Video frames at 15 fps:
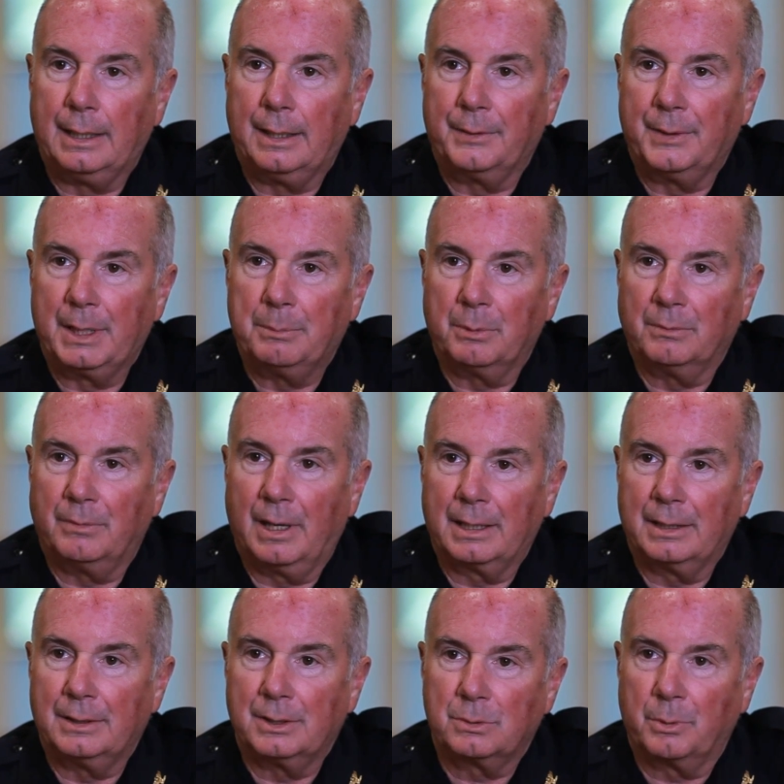They
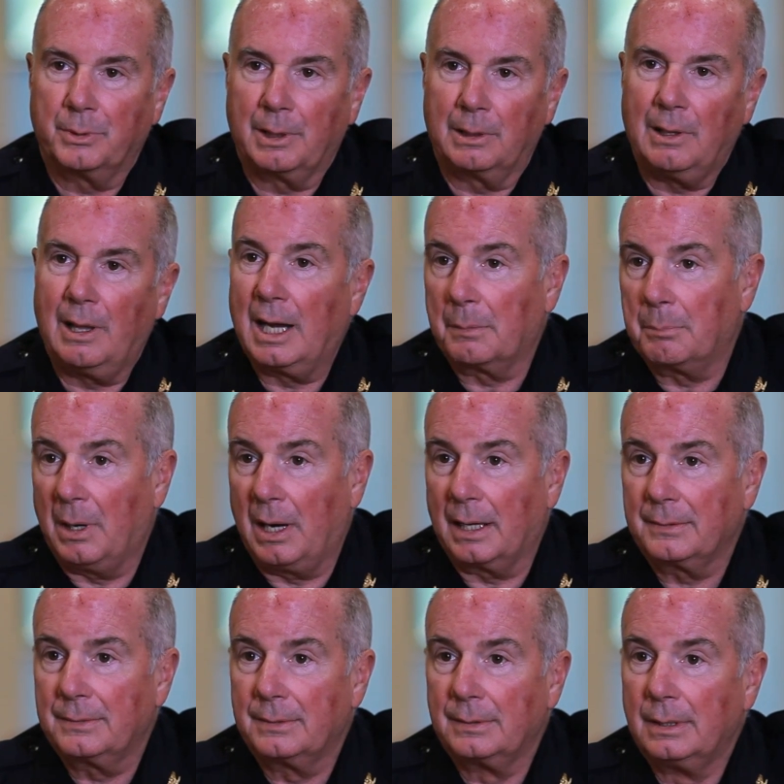provided us with a
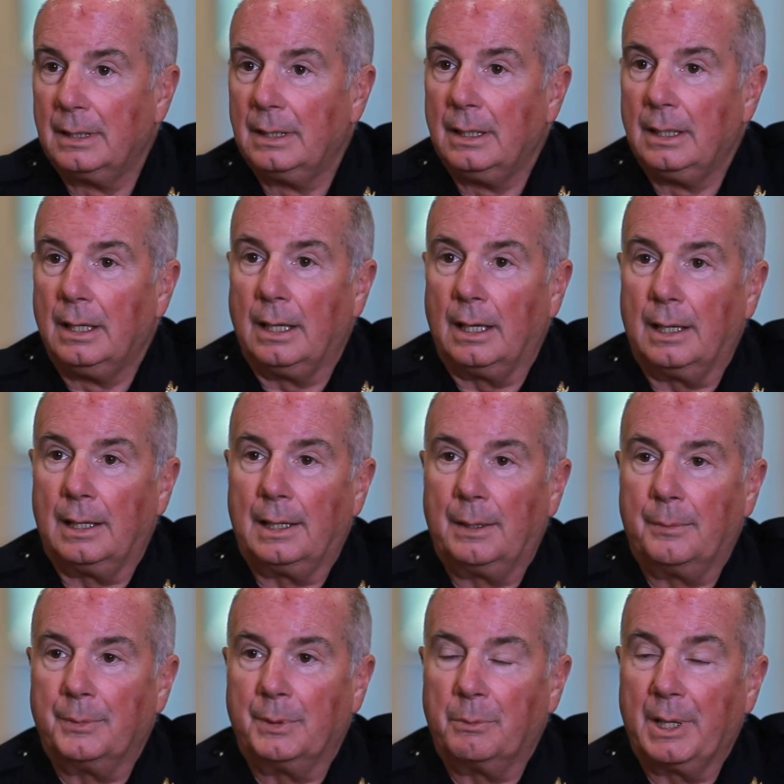lockbox
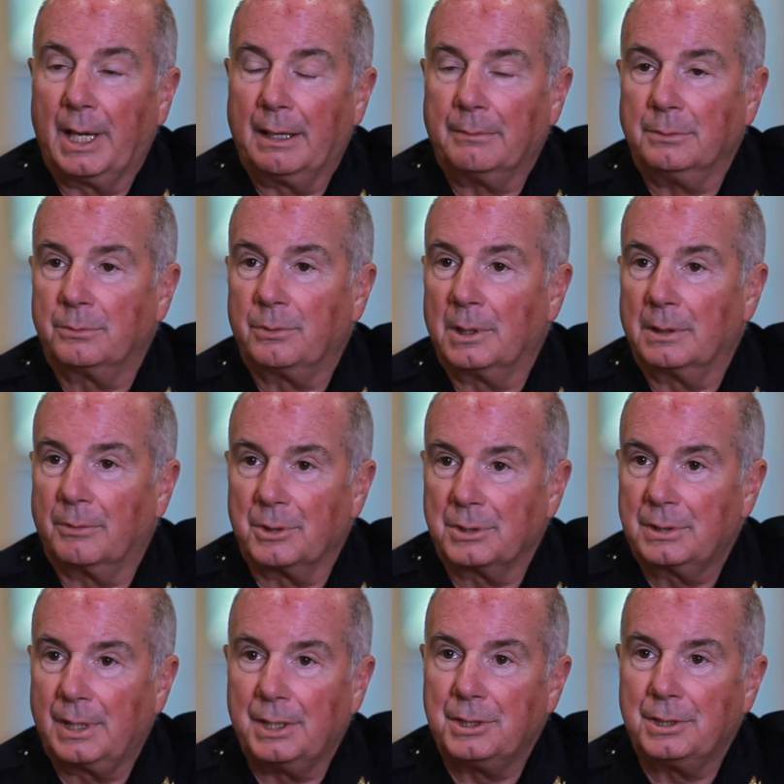that we have in front of our
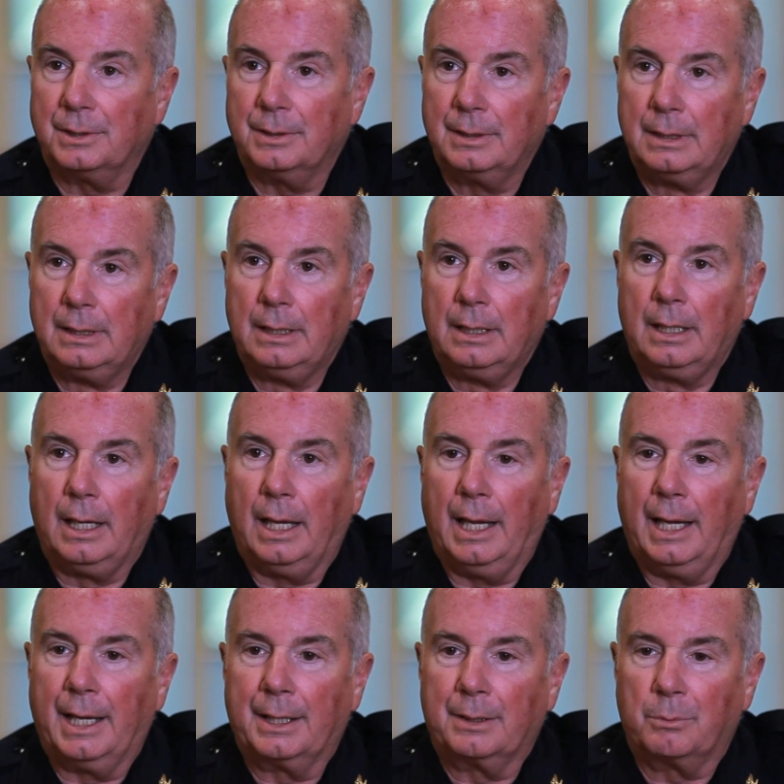station.
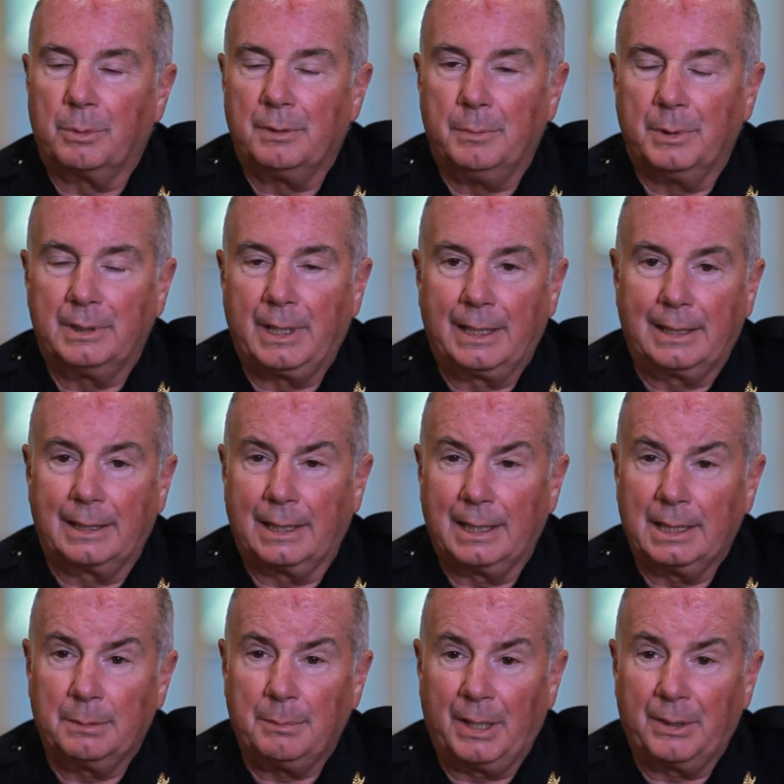And we've been taking
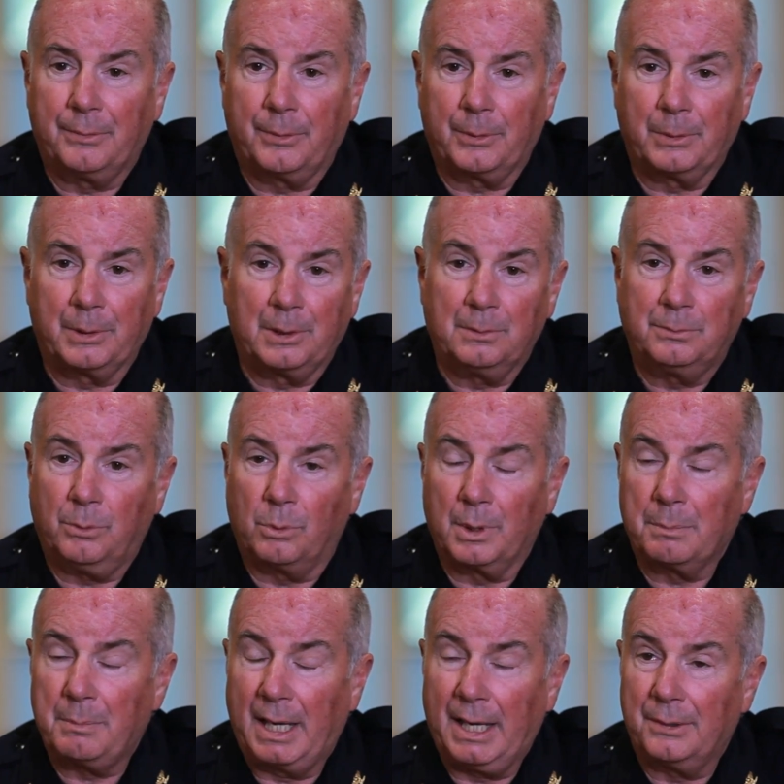in about 30 to
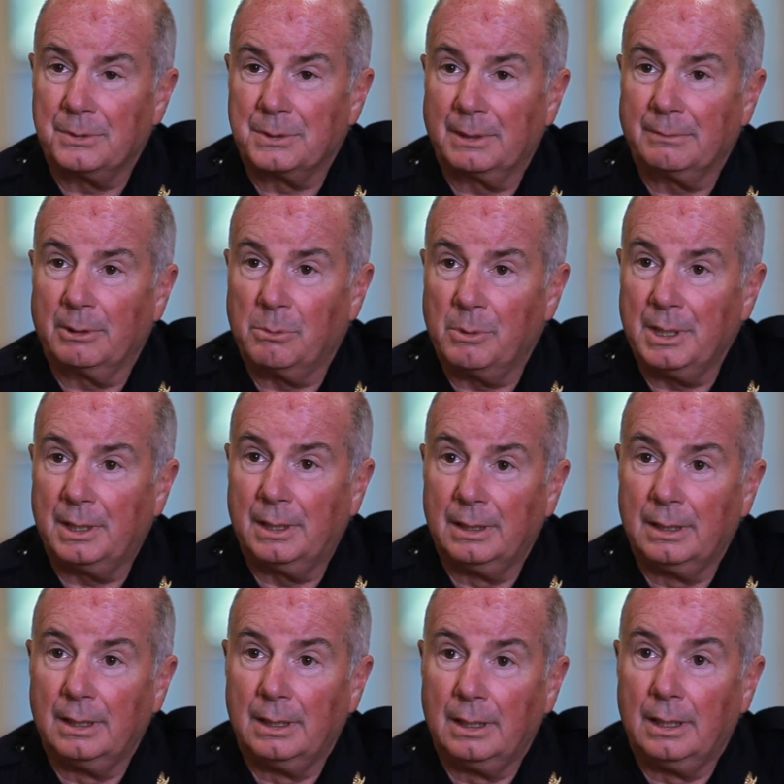40 pounds every week
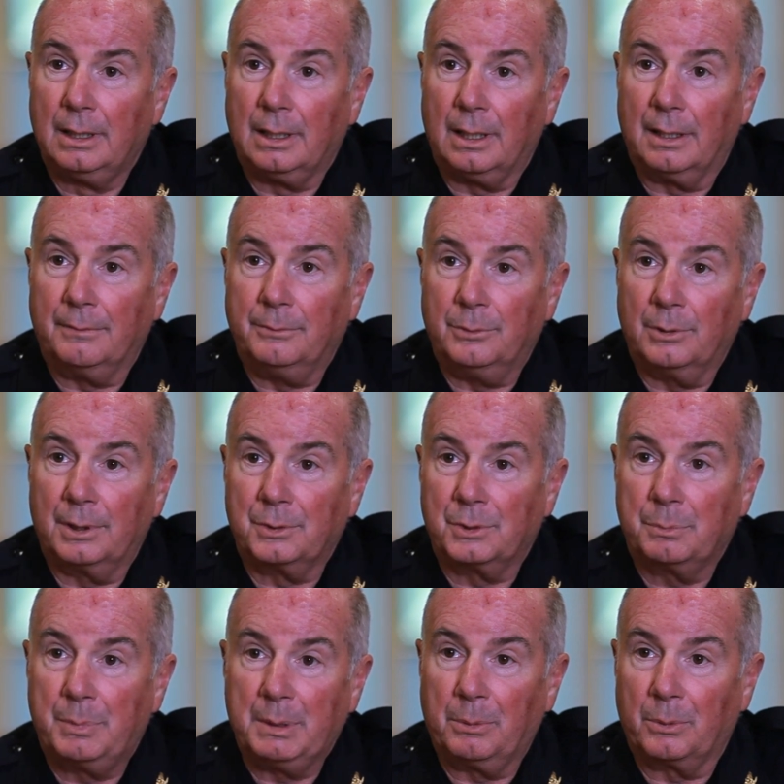of drugs
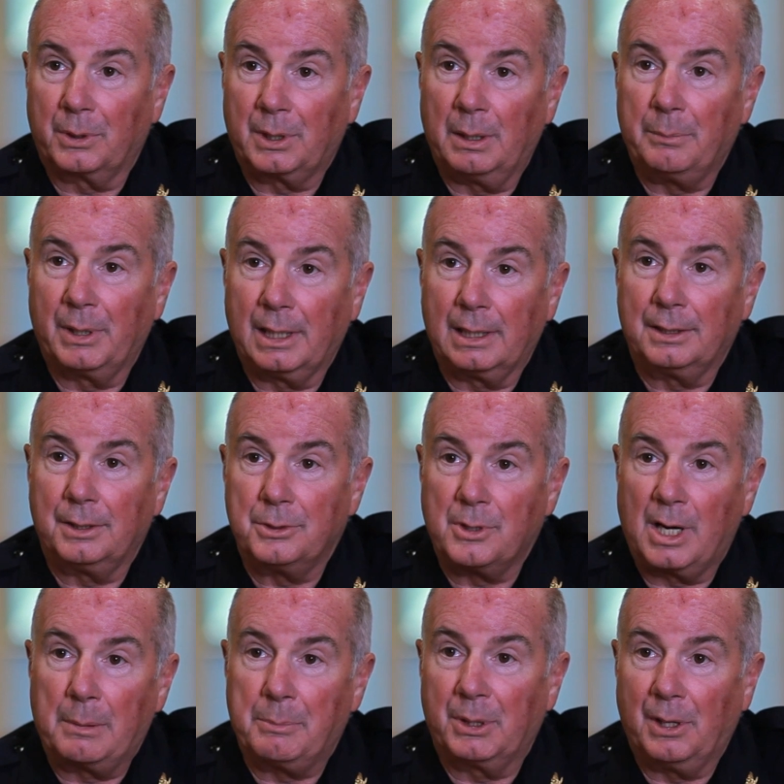that people are coming in and
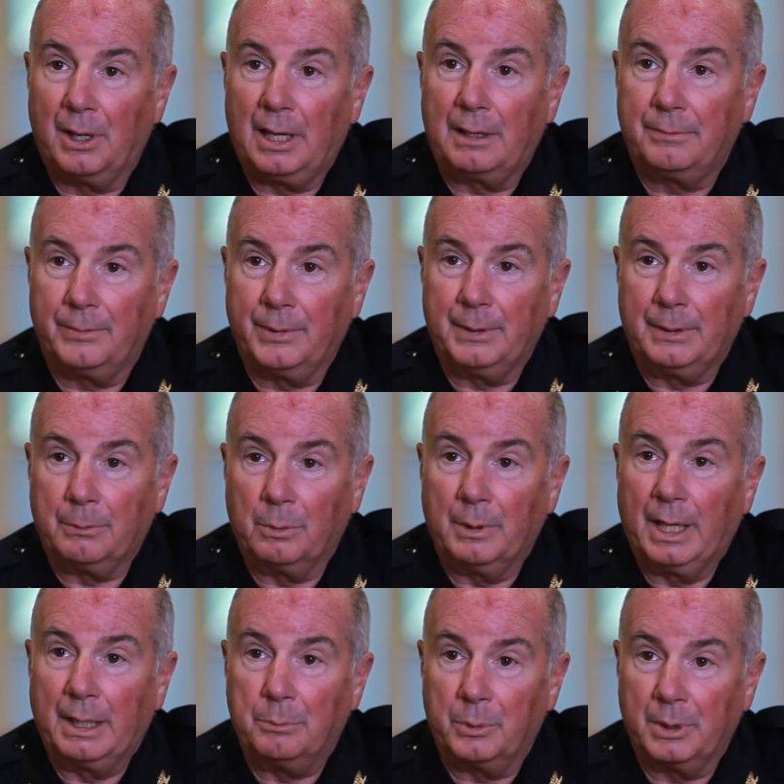dropping off that
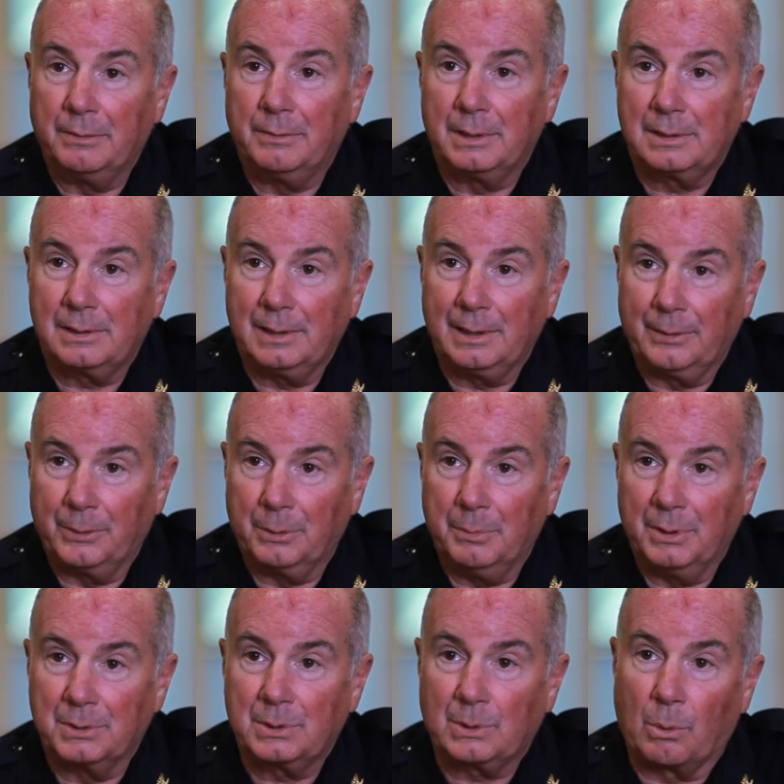had previously either
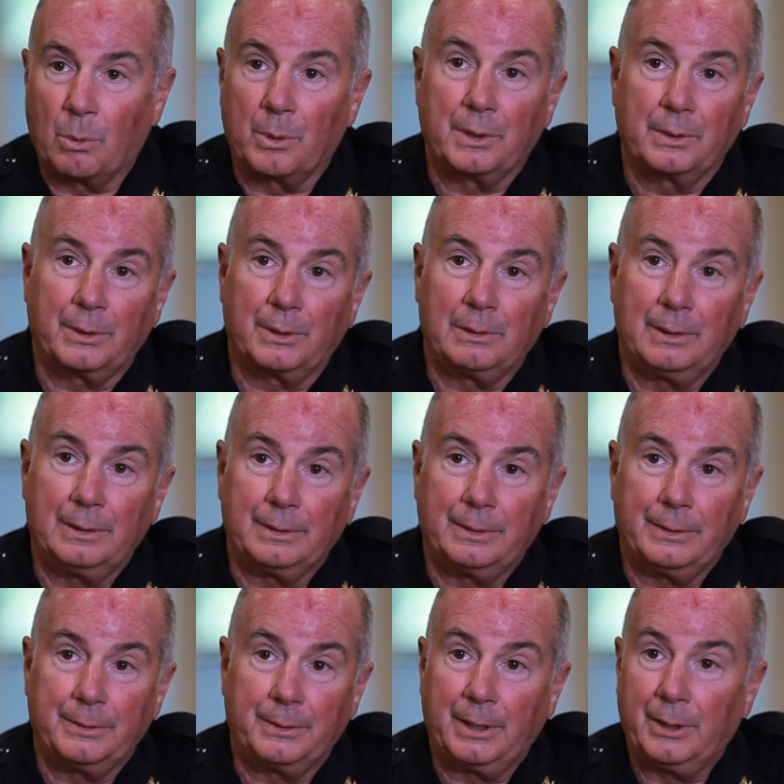been stored in
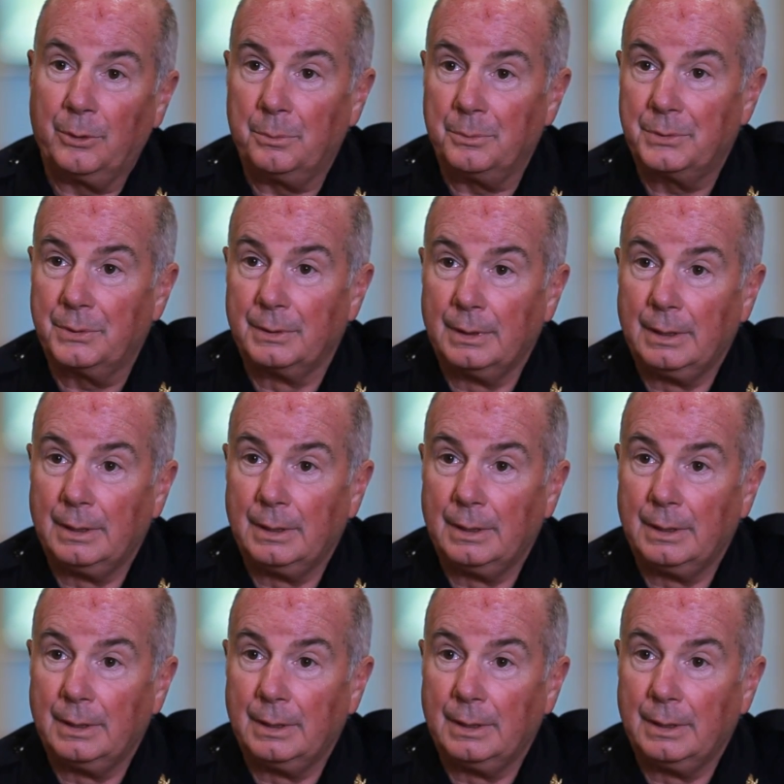their homes